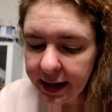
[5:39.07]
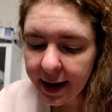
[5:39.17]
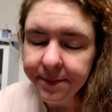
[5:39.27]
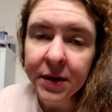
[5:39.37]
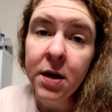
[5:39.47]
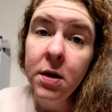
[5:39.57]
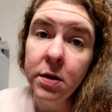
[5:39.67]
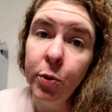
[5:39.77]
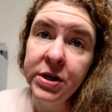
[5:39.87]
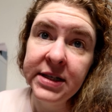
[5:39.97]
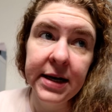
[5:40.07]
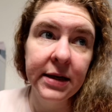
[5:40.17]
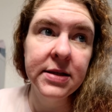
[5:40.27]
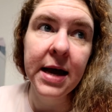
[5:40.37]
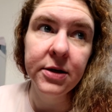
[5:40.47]
yeah. The boys eat
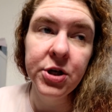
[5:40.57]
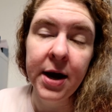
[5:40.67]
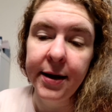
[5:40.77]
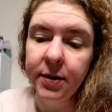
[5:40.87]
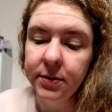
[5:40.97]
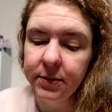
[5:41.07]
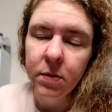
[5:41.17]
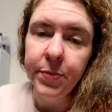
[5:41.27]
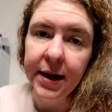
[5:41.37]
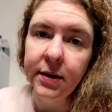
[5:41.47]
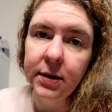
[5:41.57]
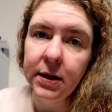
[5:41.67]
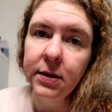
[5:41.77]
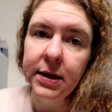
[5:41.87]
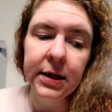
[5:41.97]
eggs, not John. But
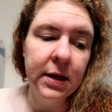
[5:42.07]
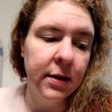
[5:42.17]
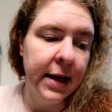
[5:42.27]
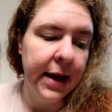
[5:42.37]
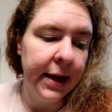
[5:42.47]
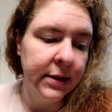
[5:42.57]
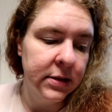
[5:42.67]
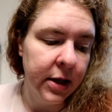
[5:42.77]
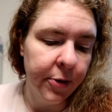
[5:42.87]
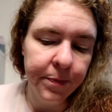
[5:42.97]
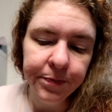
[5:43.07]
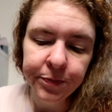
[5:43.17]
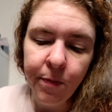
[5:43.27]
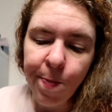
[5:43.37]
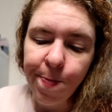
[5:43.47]
Neil and Nick eat a lot of eggs, so.
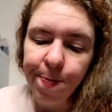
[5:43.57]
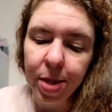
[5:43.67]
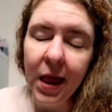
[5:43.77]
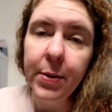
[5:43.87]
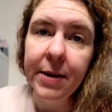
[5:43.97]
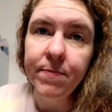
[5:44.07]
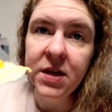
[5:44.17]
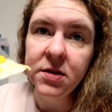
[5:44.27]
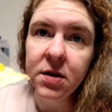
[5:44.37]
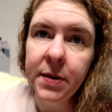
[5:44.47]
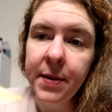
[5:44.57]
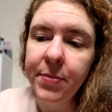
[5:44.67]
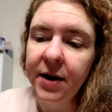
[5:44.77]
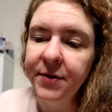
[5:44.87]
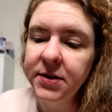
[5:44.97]
Anyway, this is gonna be my
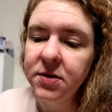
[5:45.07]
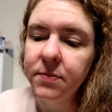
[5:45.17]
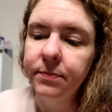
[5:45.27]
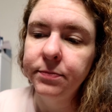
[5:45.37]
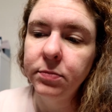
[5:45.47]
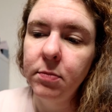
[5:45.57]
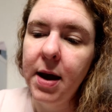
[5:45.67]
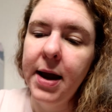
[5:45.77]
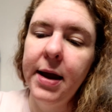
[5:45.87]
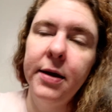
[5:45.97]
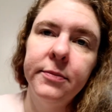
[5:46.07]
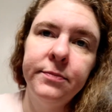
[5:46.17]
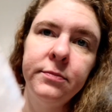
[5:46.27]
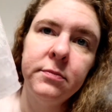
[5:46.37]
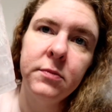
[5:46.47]
breakfast. My
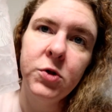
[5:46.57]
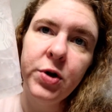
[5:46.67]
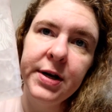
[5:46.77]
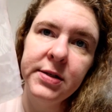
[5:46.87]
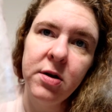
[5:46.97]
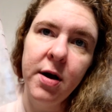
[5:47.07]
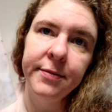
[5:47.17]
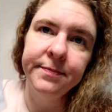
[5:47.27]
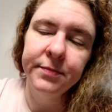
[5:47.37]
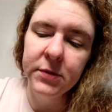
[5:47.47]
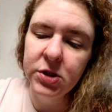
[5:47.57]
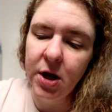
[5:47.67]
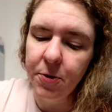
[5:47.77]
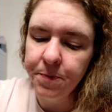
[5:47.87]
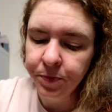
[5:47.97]
drink is gone.
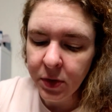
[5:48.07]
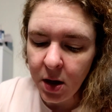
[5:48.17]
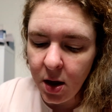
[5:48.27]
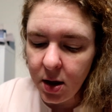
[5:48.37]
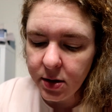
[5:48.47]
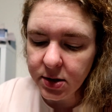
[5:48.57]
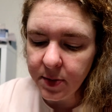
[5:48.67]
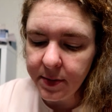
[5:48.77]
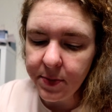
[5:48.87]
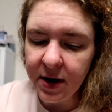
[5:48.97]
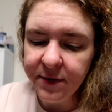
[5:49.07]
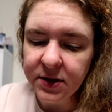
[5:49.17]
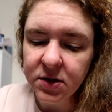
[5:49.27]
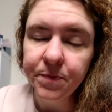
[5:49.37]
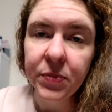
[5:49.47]
So this is gonna be my
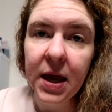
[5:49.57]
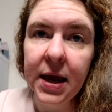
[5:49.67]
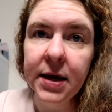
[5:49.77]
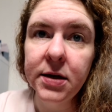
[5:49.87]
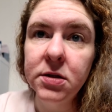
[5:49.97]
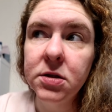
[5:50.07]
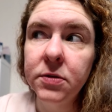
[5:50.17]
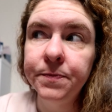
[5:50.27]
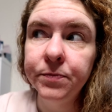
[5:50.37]
breakfast and